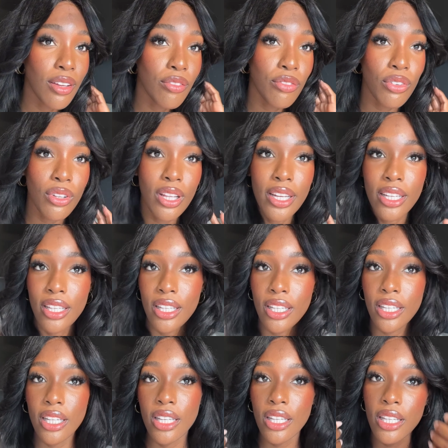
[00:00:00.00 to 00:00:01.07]
I feel like
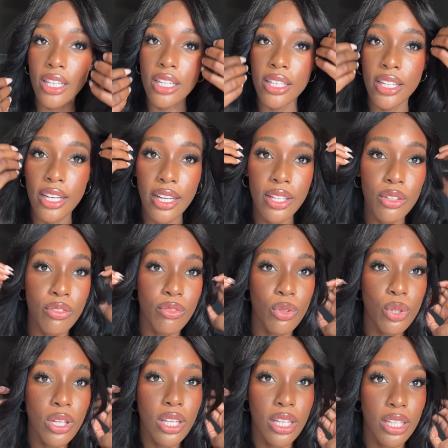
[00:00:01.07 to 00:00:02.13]
they're kind of
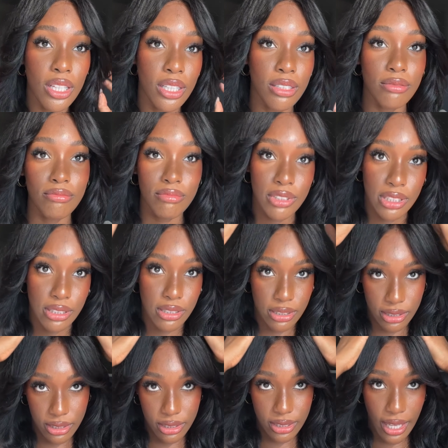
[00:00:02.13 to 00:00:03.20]
looking the
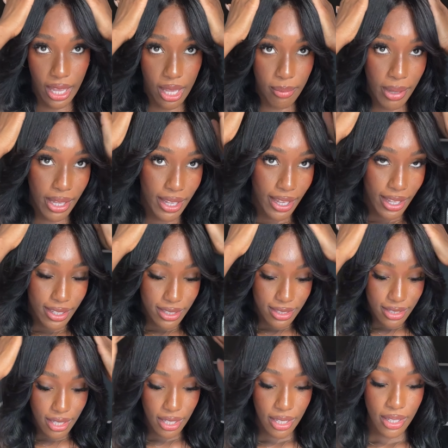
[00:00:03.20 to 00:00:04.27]
same, I guess.